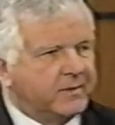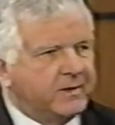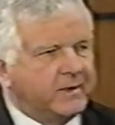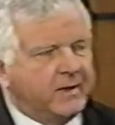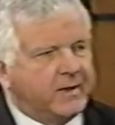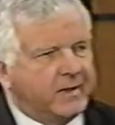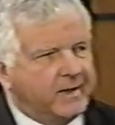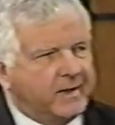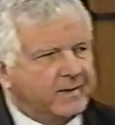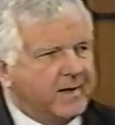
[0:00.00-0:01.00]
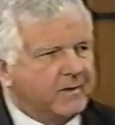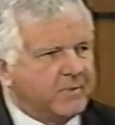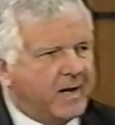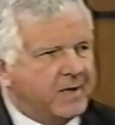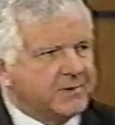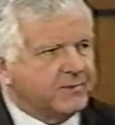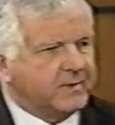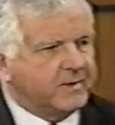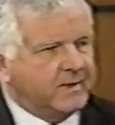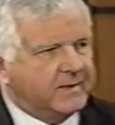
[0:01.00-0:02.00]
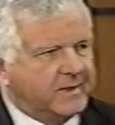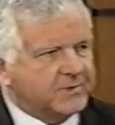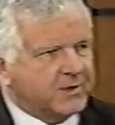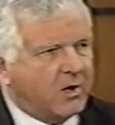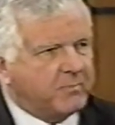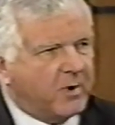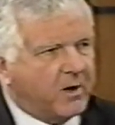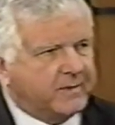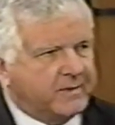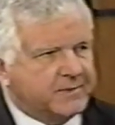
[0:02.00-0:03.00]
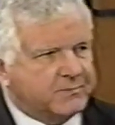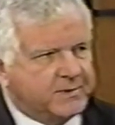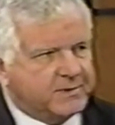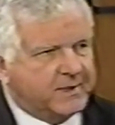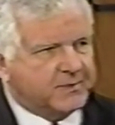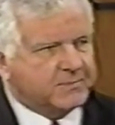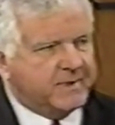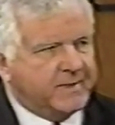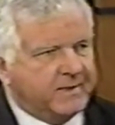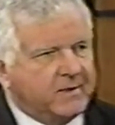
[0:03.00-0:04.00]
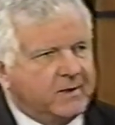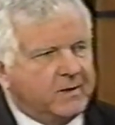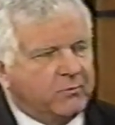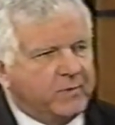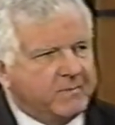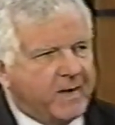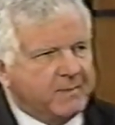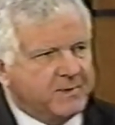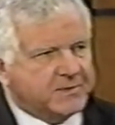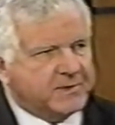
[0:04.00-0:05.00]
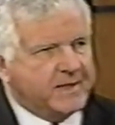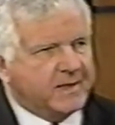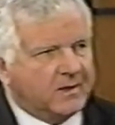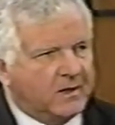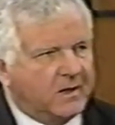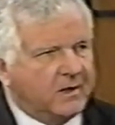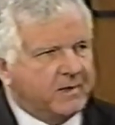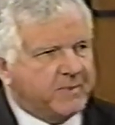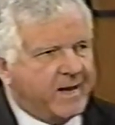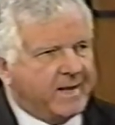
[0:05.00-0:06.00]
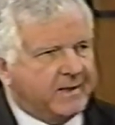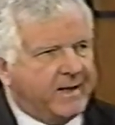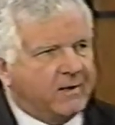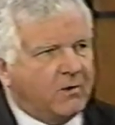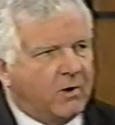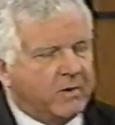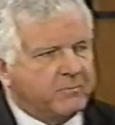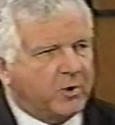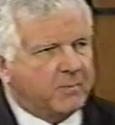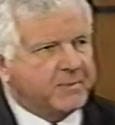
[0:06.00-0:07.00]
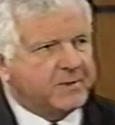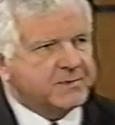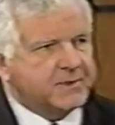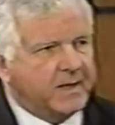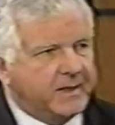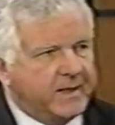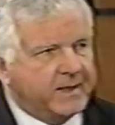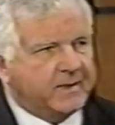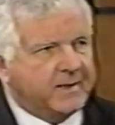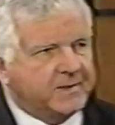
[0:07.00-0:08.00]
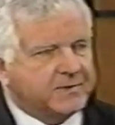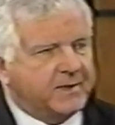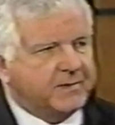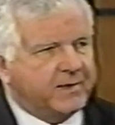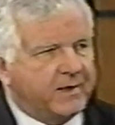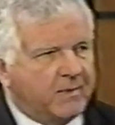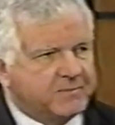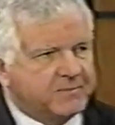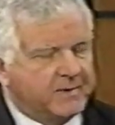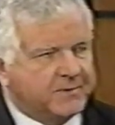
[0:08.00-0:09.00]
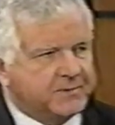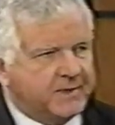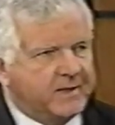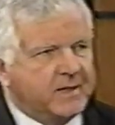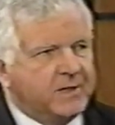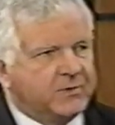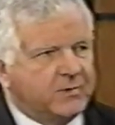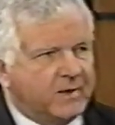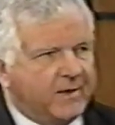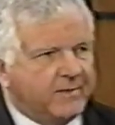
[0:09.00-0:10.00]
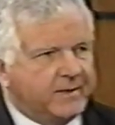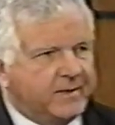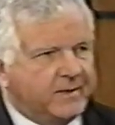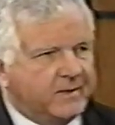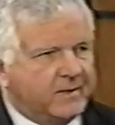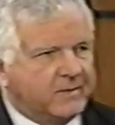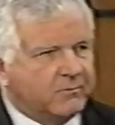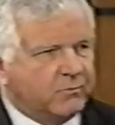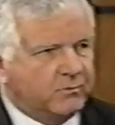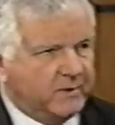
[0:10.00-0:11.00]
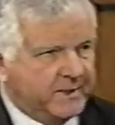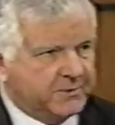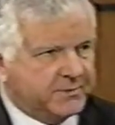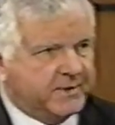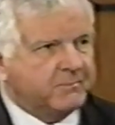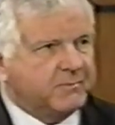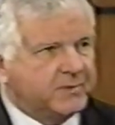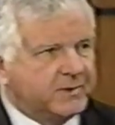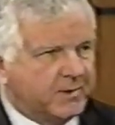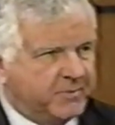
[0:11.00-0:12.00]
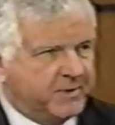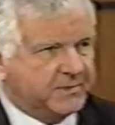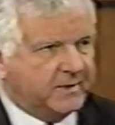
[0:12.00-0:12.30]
and down in Basra that is all part of this, which tells me that we might be seeing a lull in Baghdad on purpose, again, as Secretary Rumsfeld said, to allow the leadership to capitulate.